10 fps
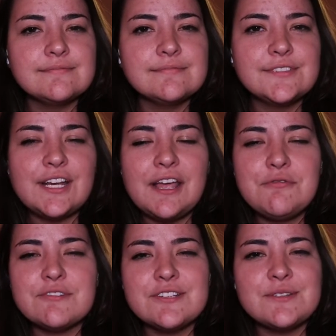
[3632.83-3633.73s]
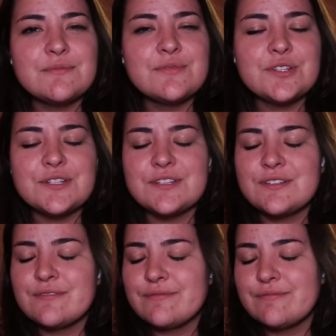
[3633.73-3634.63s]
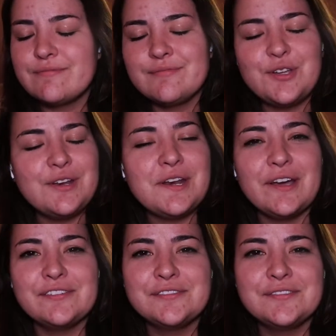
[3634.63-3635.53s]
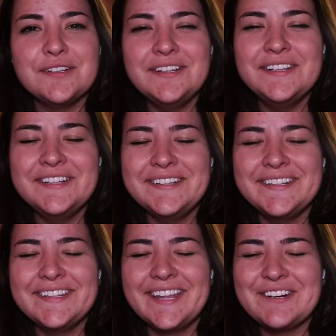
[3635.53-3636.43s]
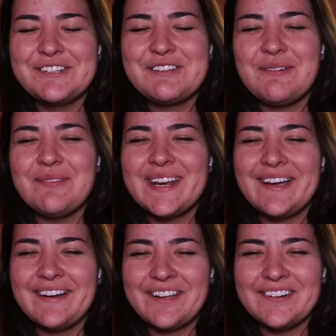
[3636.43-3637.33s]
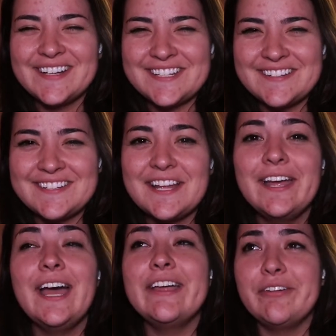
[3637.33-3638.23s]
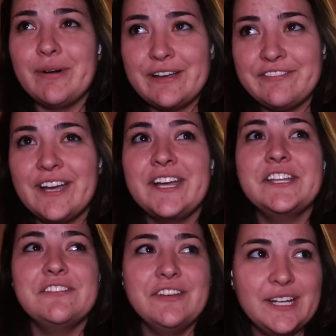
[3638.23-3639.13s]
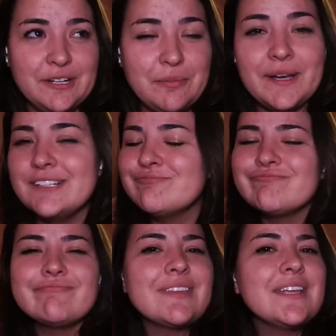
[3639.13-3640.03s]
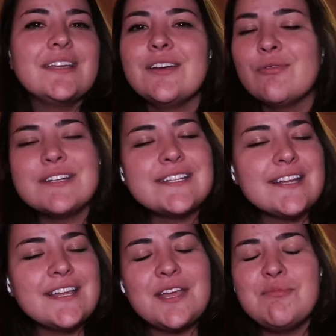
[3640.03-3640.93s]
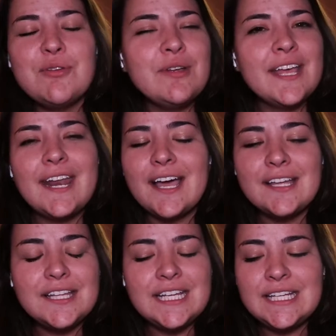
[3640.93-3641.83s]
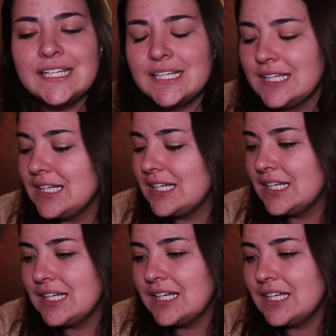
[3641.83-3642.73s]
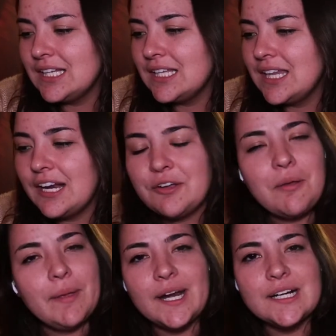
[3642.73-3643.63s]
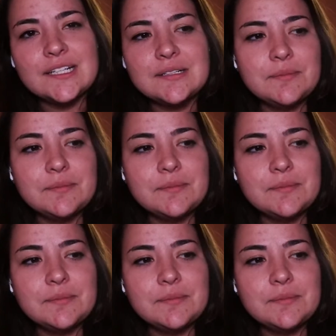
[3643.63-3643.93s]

Today was just good enough. There's so many audio issues and the Wi-Fi and the video, but we're just going to keep doing it ugly. then it'll get better.